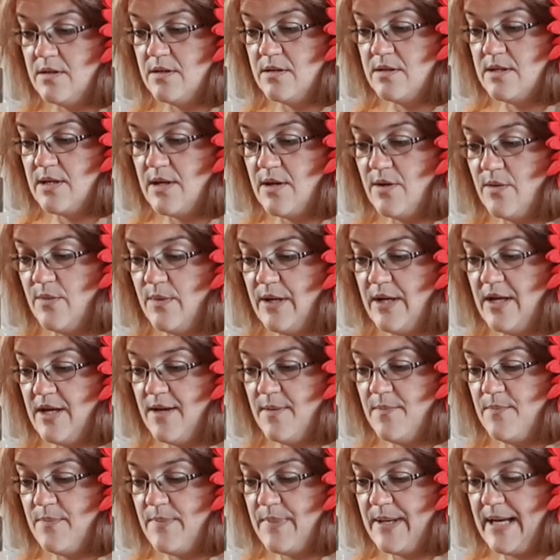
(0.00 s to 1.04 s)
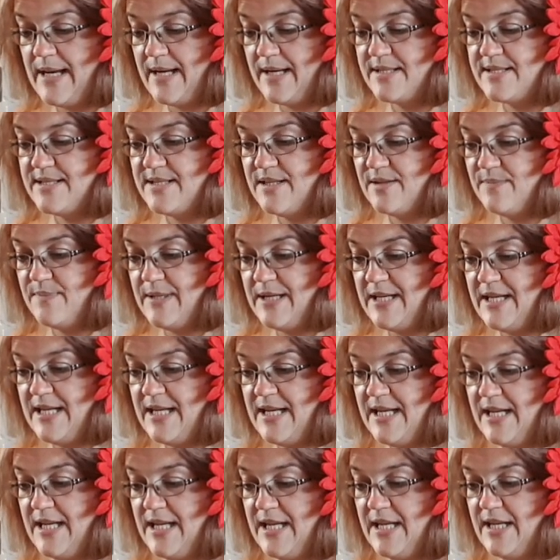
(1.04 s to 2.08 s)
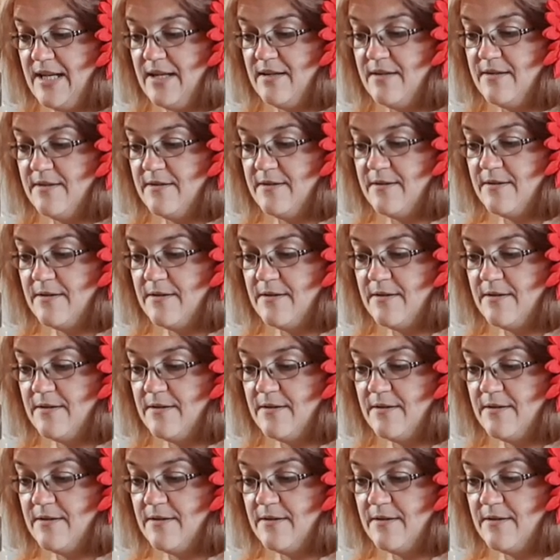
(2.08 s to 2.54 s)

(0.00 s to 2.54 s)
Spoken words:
So we come back to the beginning.